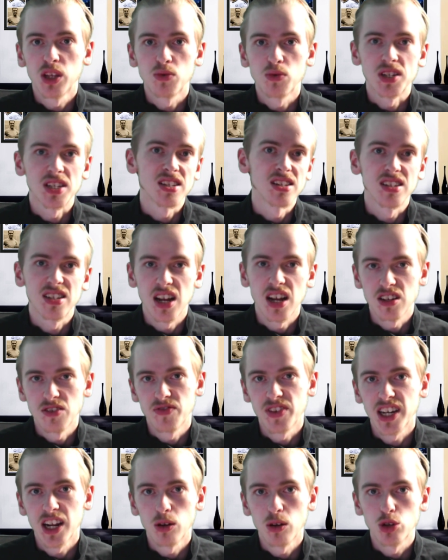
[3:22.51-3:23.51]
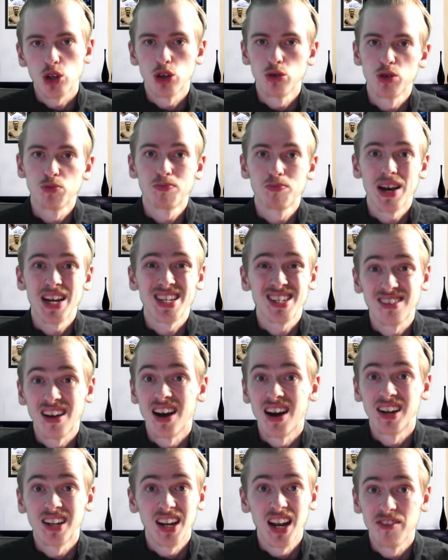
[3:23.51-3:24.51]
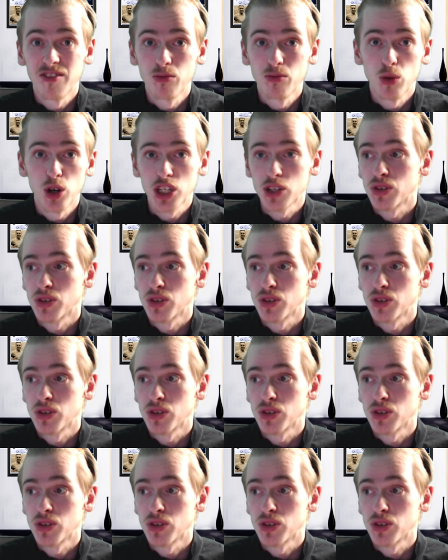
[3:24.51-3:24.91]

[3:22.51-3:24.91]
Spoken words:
He was still trying to figure out who his best starting 11 was.